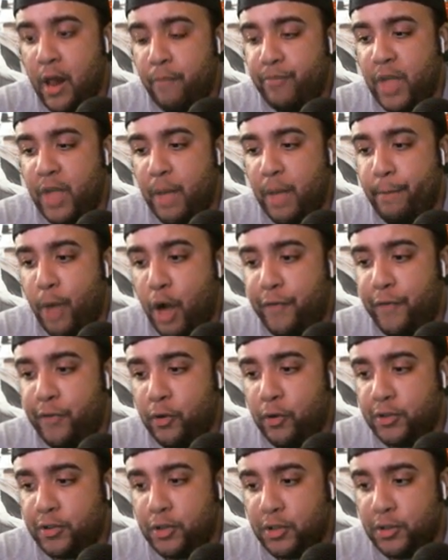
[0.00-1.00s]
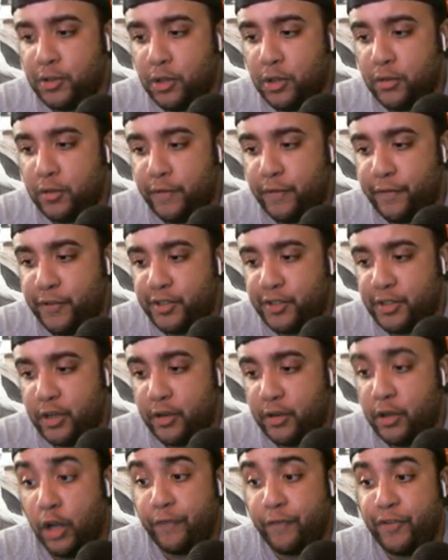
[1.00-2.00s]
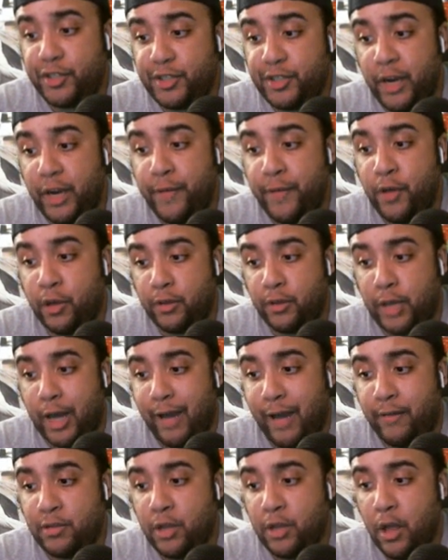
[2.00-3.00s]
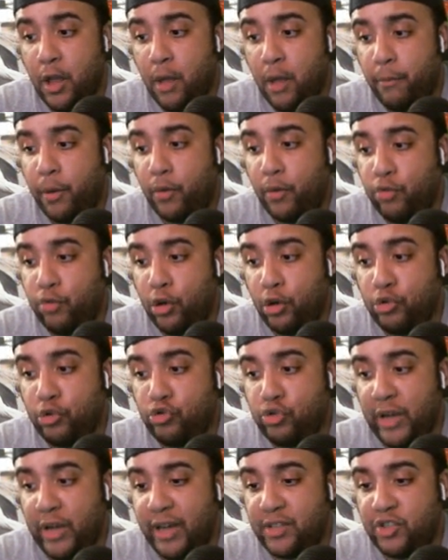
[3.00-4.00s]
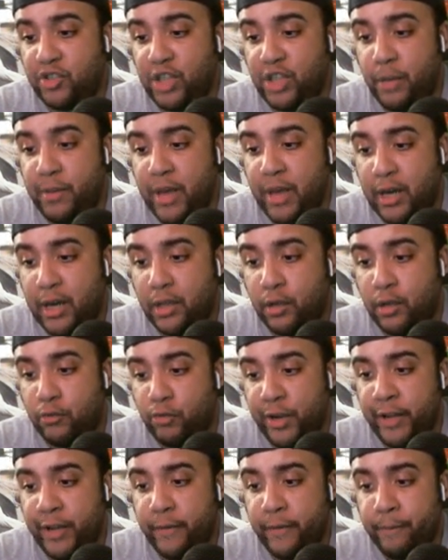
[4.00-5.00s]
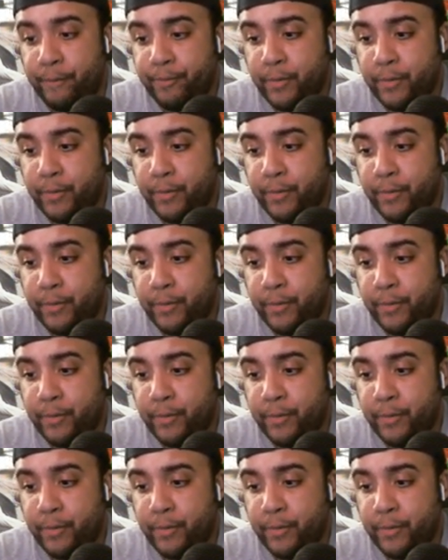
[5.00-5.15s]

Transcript: Then both Usos look for stereo dives, but Roode drags Jimmy out of the ring.